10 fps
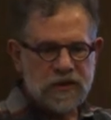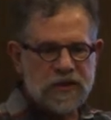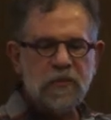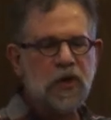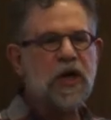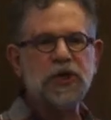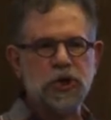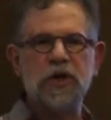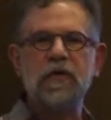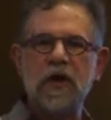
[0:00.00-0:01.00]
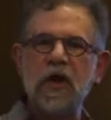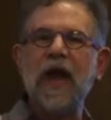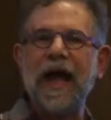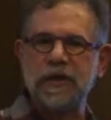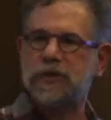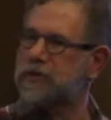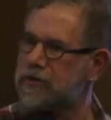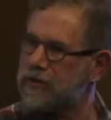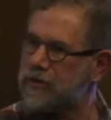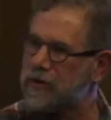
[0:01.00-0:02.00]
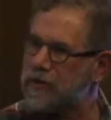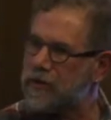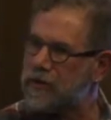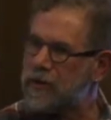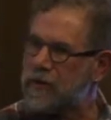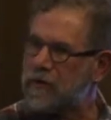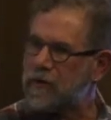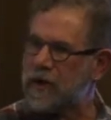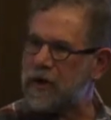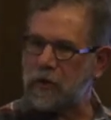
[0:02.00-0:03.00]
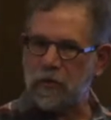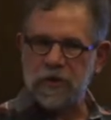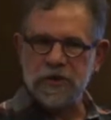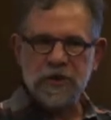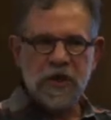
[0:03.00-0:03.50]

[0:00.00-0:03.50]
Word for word: simulation of a class. Right? In other words,